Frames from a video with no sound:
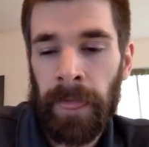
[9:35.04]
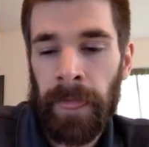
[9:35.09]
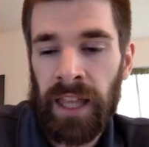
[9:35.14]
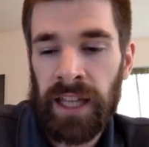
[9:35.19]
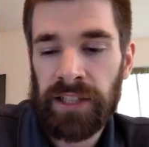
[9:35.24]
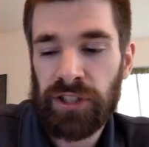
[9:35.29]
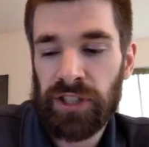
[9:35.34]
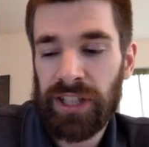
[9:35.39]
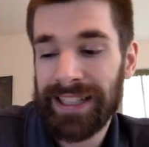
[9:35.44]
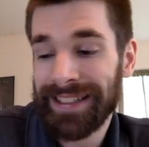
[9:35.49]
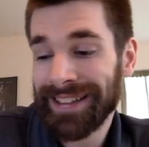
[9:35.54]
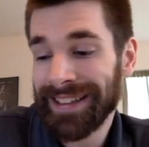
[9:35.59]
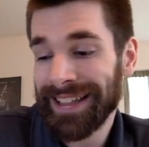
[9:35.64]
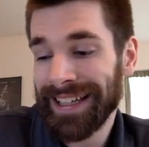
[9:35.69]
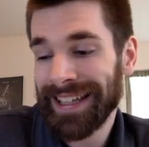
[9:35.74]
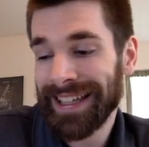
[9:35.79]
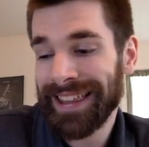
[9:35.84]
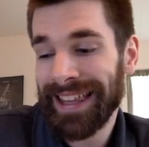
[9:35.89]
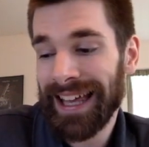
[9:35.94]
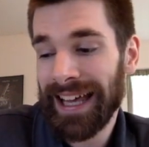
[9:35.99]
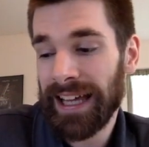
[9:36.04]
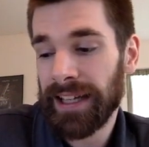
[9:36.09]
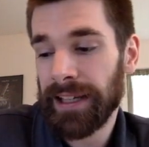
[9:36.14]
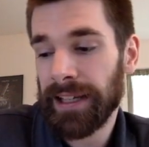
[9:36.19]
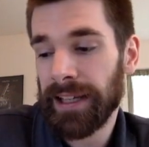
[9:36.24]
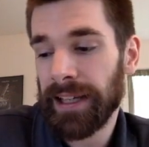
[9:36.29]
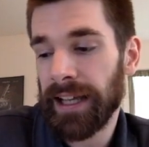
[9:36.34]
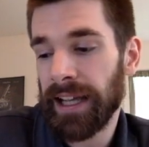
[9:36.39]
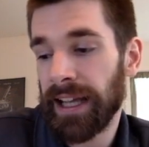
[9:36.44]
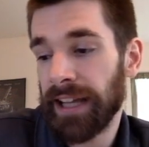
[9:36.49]
So I didn't like that,
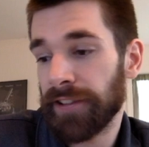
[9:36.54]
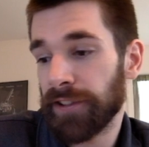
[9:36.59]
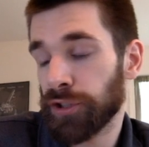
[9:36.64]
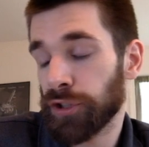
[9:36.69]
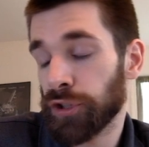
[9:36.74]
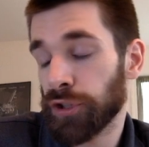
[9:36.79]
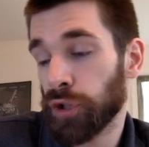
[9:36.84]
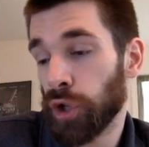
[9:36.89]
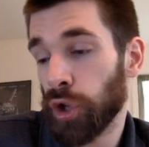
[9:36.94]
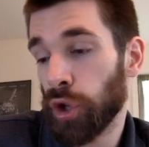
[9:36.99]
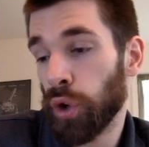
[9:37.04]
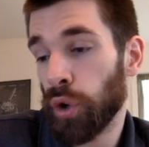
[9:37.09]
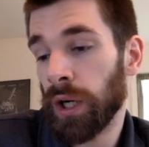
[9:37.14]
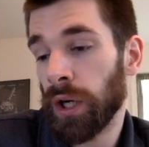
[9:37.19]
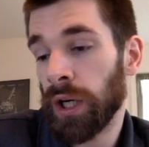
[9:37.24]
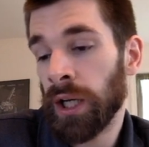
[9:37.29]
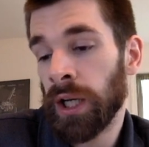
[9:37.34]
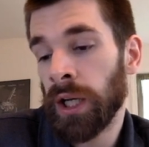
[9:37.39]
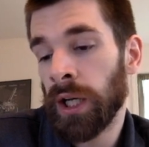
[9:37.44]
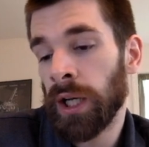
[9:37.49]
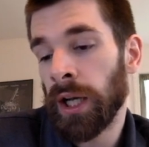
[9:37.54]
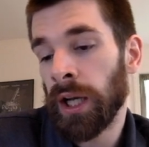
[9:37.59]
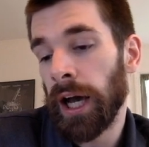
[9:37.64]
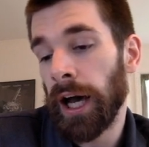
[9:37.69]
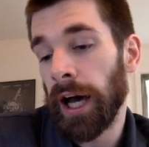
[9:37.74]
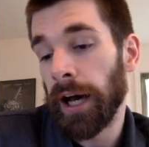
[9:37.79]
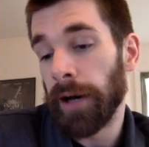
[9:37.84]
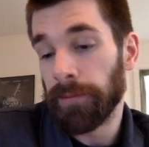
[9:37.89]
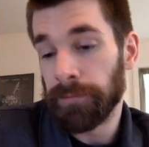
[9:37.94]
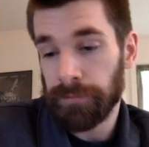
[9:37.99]
and there's no
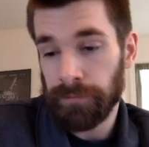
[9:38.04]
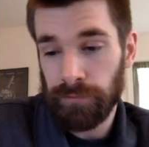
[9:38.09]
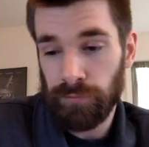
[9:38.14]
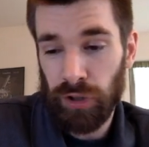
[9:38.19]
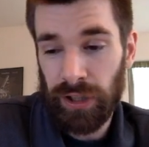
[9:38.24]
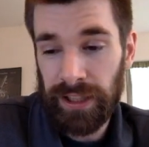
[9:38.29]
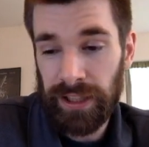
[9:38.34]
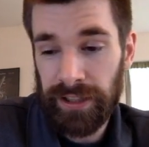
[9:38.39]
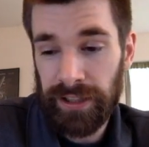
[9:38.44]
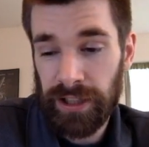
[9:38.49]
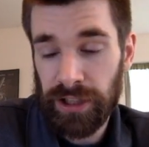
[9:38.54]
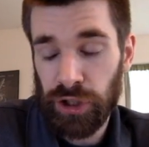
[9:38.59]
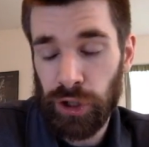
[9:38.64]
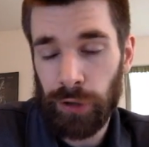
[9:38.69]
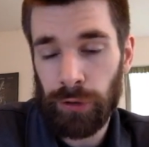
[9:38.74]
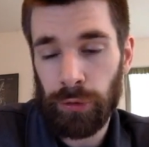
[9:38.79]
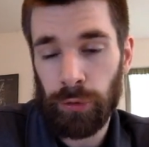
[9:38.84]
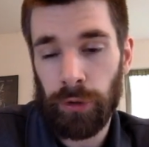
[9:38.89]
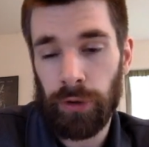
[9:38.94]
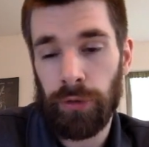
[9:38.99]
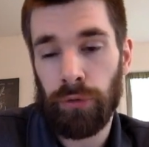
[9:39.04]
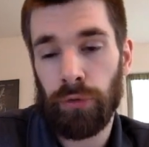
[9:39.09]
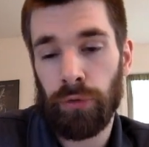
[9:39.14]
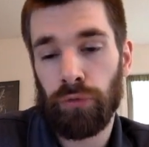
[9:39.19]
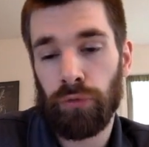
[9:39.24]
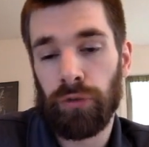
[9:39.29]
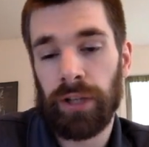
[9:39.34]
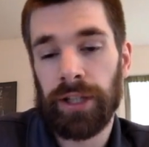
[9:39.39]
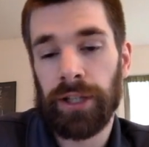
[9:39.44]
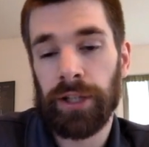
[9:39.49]
one with
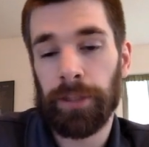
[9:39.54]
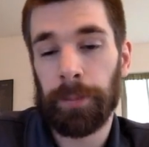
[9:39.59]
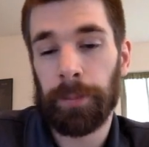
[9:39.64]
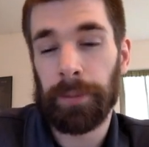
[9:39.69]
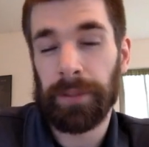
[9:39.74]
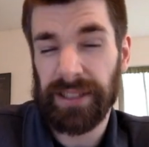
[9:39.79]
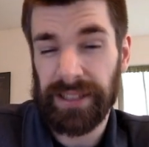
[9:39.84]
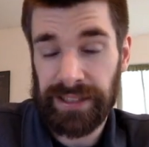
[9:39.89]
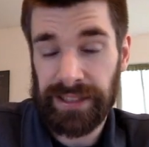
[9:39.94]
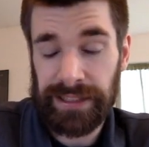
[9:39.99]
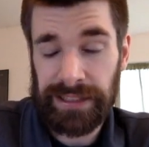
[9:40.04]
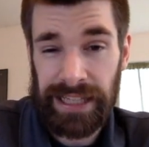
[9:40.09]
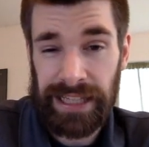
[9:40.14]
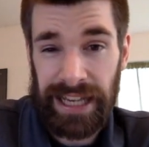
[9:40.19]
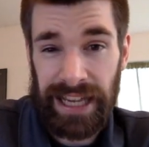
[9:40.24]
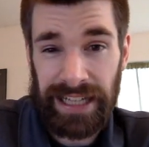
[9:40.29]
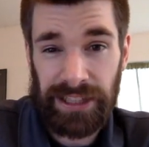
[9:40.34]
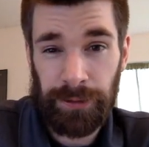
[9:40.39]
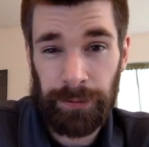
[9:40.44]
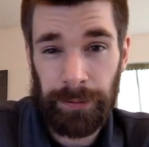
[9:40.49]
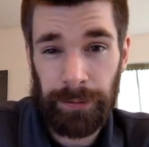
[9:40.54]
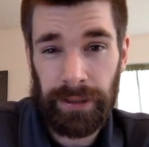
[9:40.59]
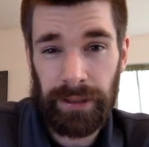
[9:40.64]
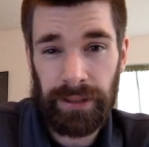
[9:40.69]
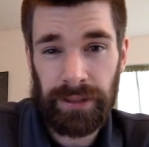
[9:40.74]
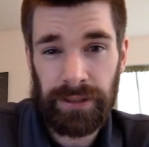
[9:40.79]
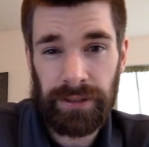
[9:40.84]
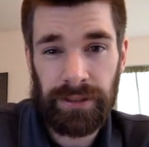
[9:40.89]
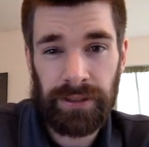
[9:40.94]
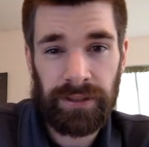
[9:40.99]
really good business
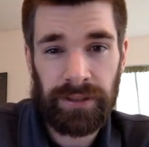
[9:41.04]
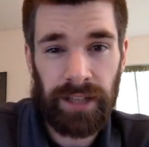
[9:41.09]
experience.